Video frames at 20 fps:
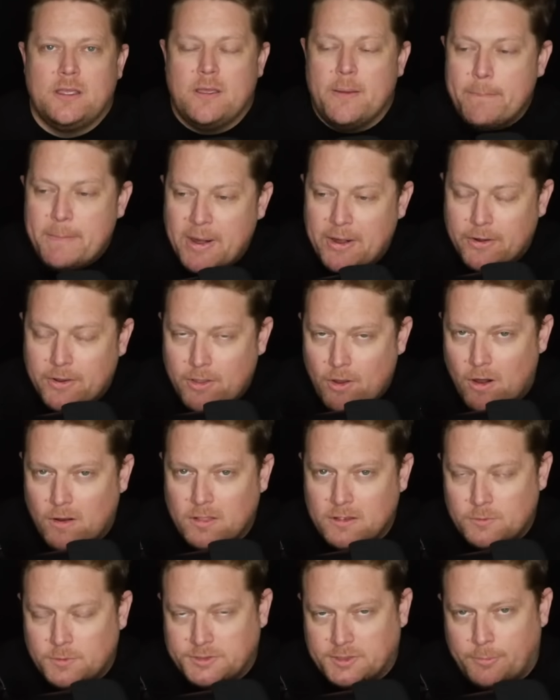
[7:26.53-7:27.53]
Merrick
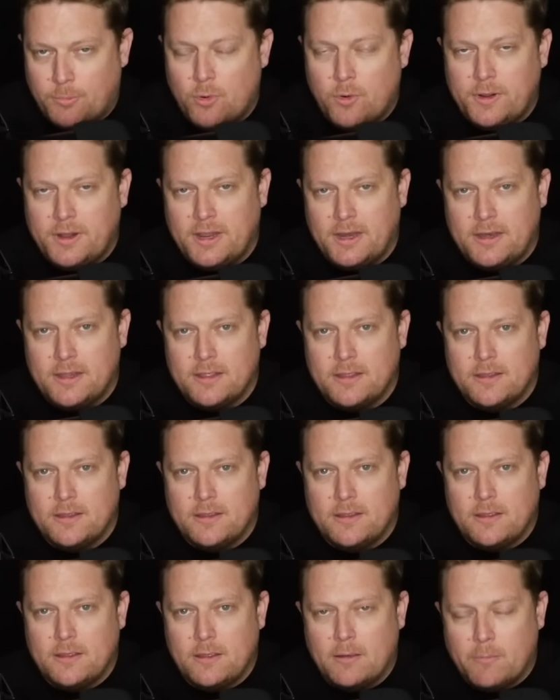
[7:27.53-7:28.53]
Garland was appointed
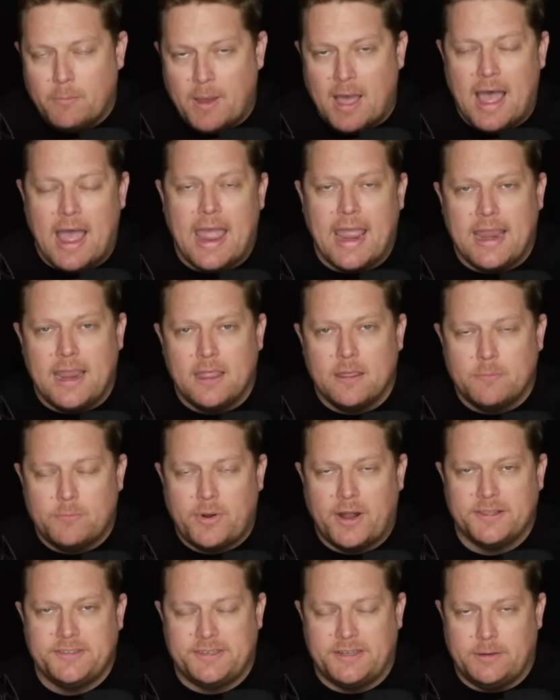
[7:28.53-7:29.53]
by
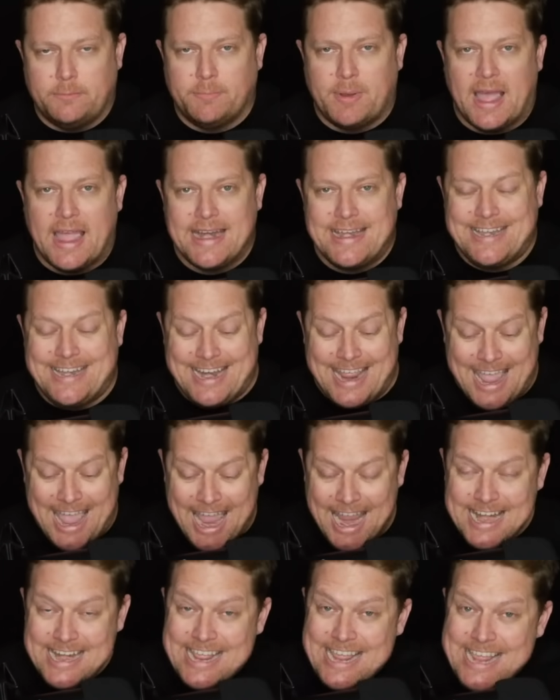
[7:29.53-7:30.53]
President Biden,
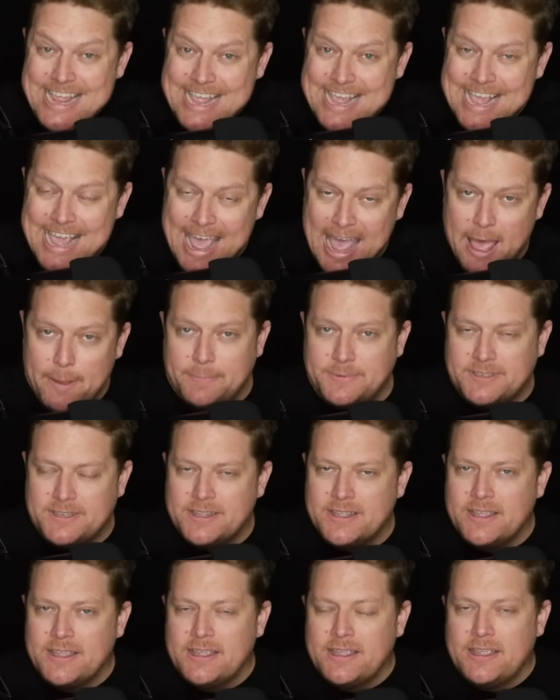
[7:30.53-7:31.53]
and he kept
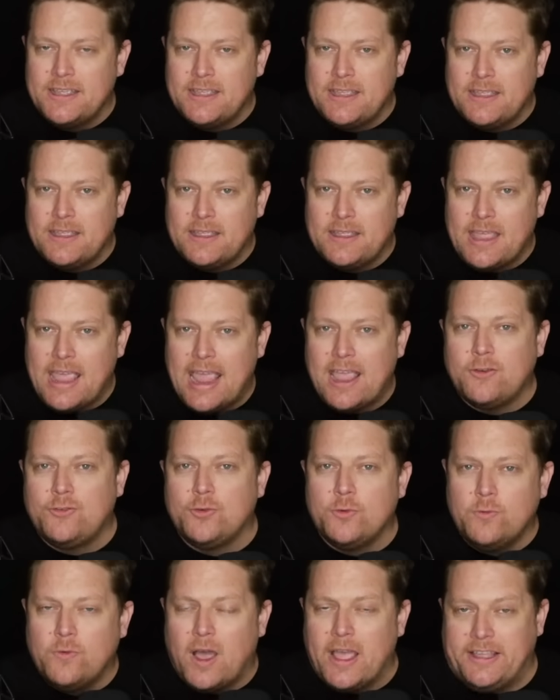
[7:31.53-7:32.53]

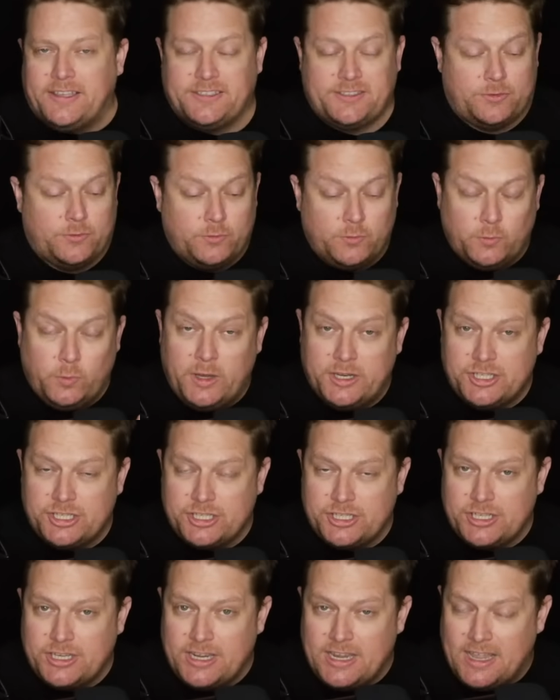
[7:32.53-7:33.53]
Andrew Weiss,
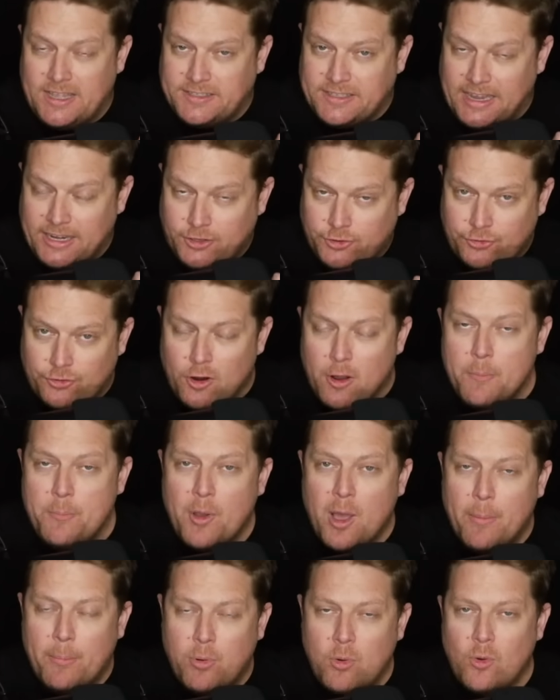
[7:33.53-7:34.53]
which is a
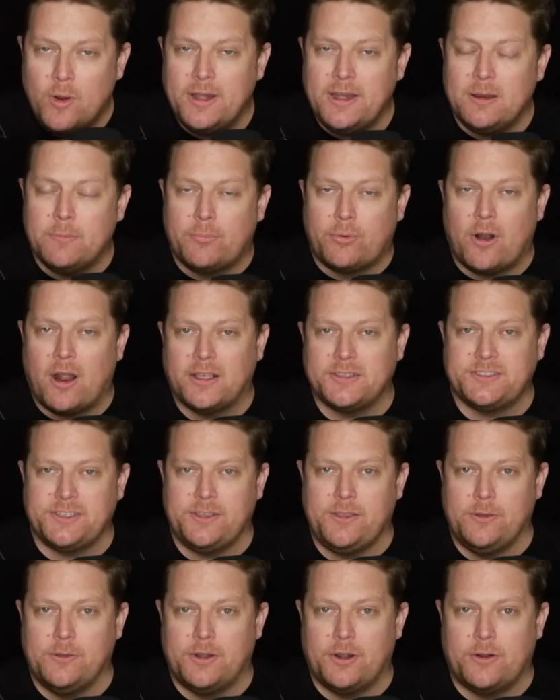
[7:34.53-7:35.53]
Trump-appointed
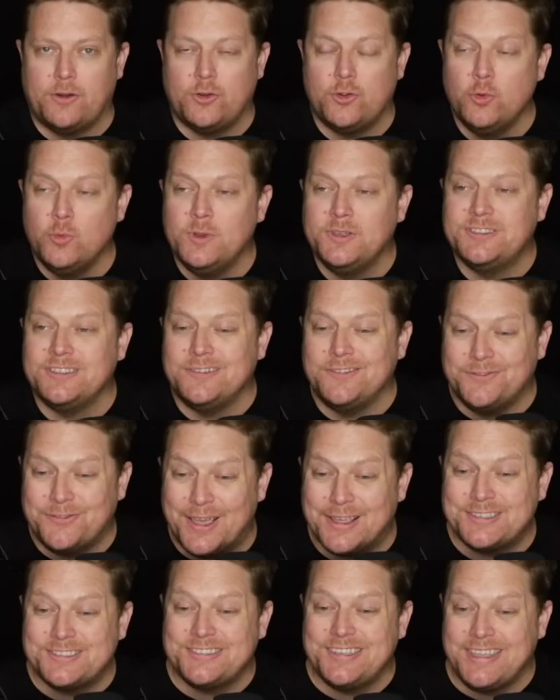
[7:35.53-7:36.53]
prosecutor who was
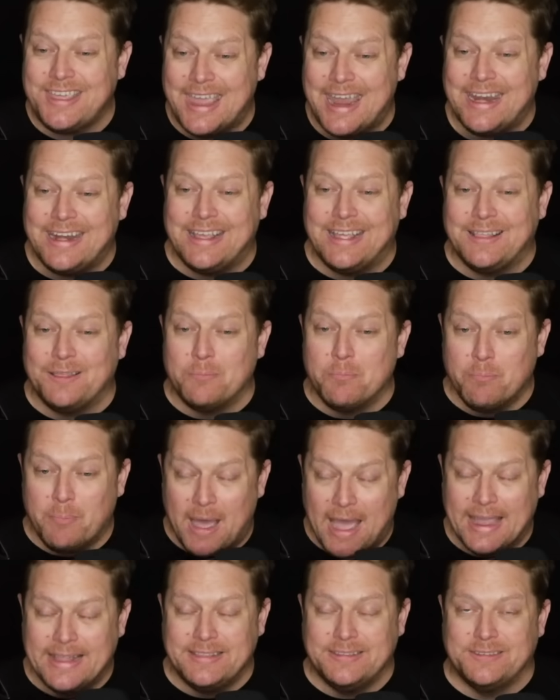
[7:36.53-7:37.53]
investigating
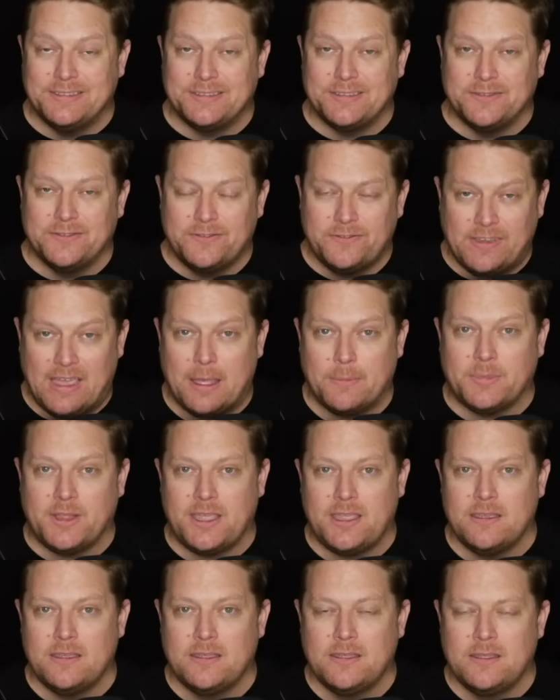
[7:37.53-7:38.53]
Biden's family.